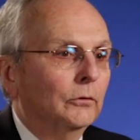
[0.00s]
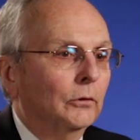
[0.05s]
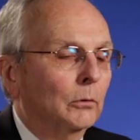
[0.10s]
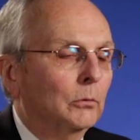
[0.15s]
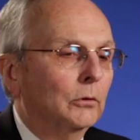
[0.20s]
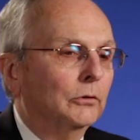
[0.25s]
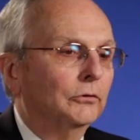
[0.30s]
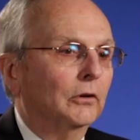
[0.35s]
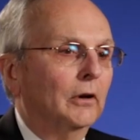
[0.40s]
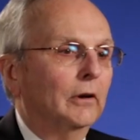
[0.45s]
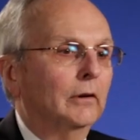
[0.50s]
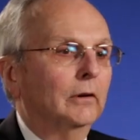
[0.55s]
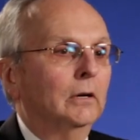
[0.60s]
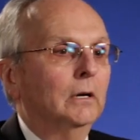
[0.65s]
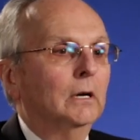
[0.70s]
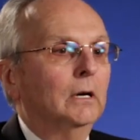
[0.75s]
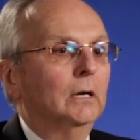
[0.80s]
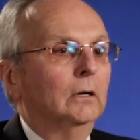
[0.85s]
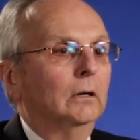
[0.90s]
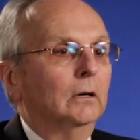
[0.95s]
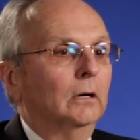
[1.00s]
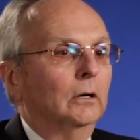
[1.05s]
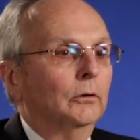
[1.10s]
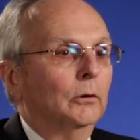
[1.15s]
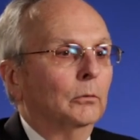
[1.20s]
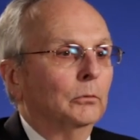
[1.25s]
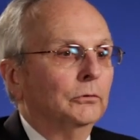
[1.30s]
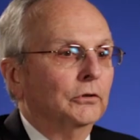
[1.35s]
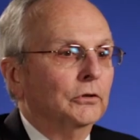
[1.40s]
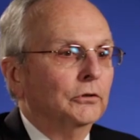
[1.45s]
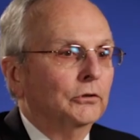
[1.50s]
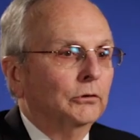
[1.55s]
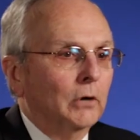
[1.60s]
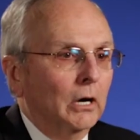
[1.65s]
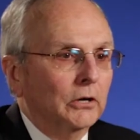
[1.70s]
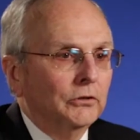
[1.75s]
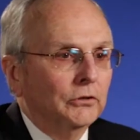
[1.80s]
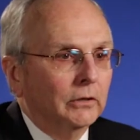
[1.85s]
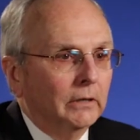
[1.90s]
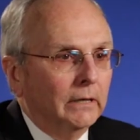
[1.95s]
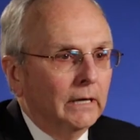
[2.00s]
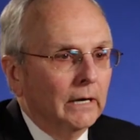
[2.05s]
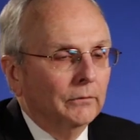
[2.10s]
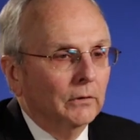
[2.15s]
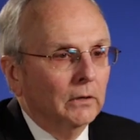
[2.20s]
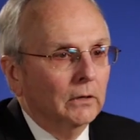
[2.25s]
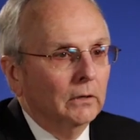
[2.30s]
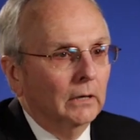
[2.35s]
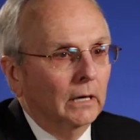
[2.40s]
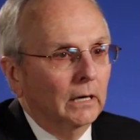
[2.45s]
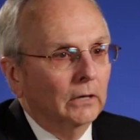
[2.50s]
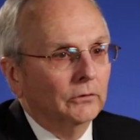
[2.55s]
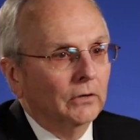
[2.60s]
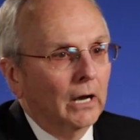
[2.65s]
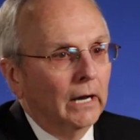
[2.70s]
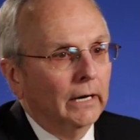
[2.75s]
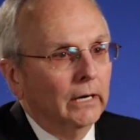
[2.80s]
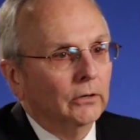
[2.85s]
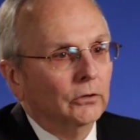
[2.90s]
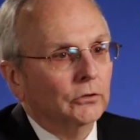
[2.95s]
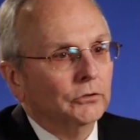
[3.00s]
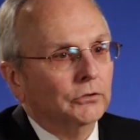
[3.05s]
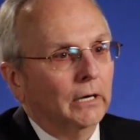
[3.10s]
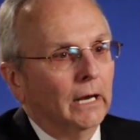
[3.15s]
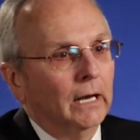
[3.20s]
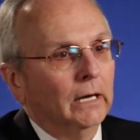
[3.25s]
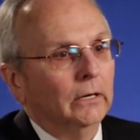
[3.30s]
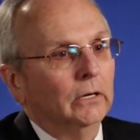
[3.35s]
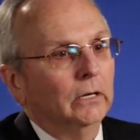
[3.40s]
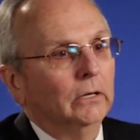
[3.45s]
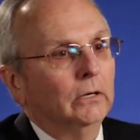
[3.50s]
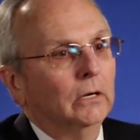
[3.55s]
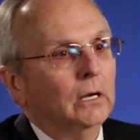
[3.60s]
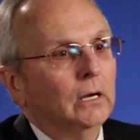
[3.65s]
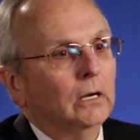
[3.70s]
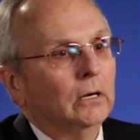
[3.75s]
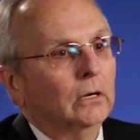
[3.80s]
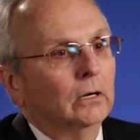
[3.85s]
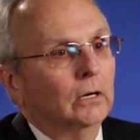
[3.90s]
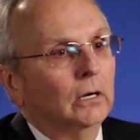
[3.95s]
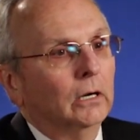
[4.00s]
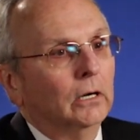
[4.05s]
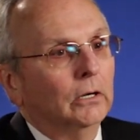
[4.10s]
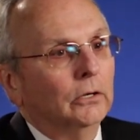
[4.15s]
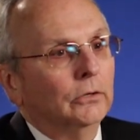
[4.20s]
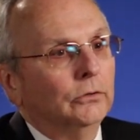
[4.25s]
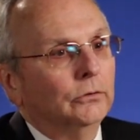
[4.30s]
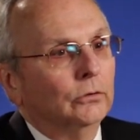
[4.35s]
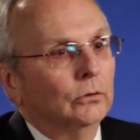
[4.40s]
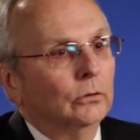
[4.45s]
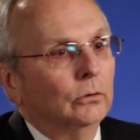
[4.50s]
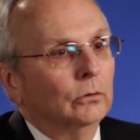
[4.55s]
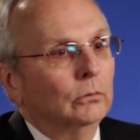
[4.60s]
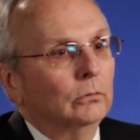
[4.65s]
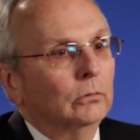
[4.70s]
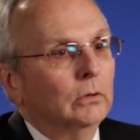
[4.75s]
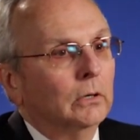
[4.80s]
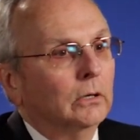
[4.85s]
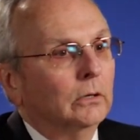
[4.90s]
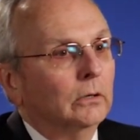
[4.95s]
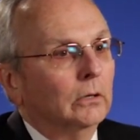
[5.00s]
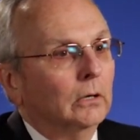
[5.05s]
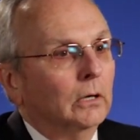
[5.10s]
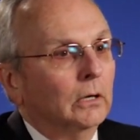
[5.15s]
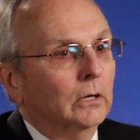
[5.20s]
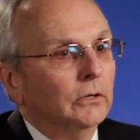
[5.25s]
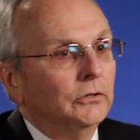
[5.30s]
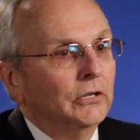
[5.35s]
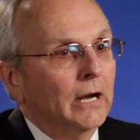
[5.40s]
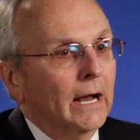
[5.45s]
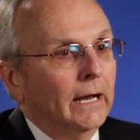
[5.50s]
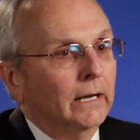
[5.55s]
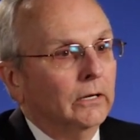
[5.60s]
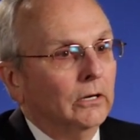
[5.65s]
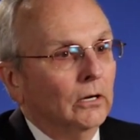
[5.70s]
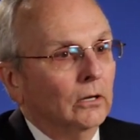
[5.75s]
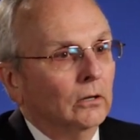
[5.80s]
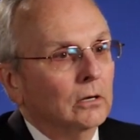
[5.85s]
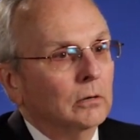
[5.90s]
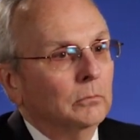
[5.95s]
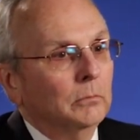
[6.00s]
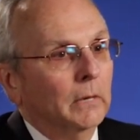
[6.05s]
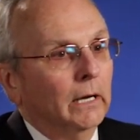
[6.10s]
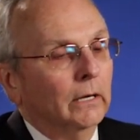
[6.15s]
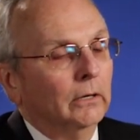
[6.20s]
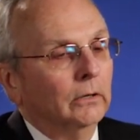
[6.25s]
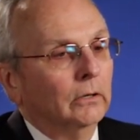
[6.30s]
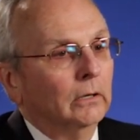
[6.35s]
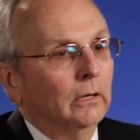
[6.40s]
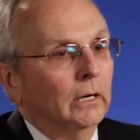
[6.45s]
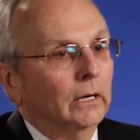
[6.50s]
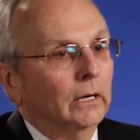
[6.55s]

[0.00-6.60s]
There was a uh, there was instruction given, as I understand it, uh, to uh, Jack Gillum and, uh,